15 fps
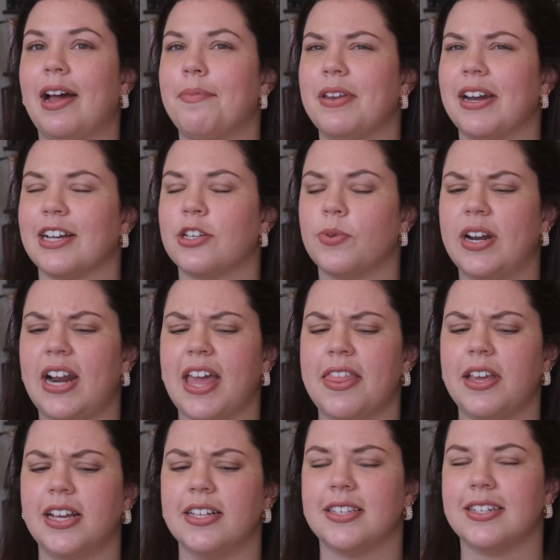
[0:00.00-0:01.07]
up the next one. I
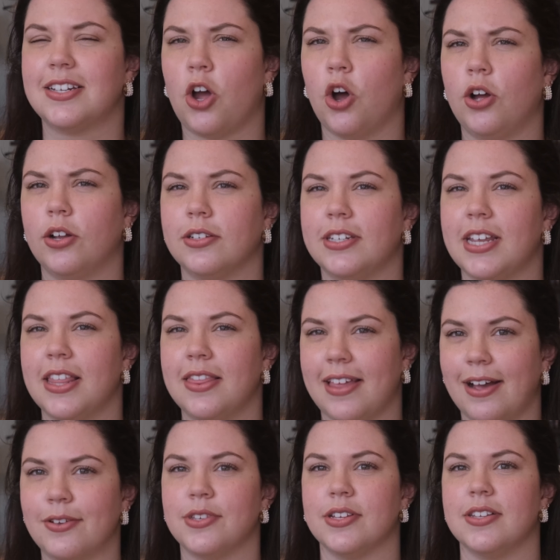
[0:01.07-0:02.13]
think it's called
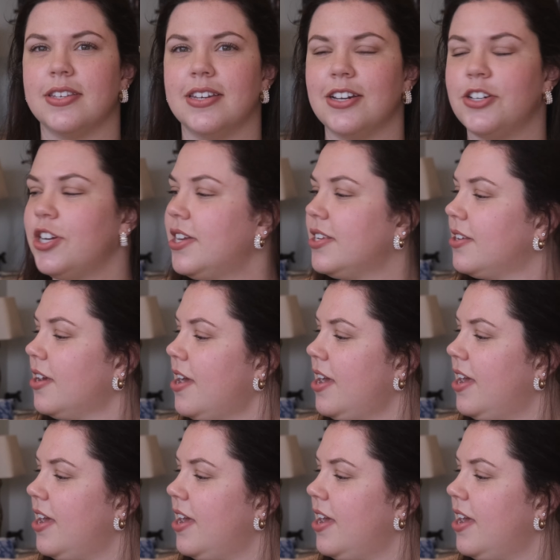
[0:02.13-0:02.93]
10,000 Stitches.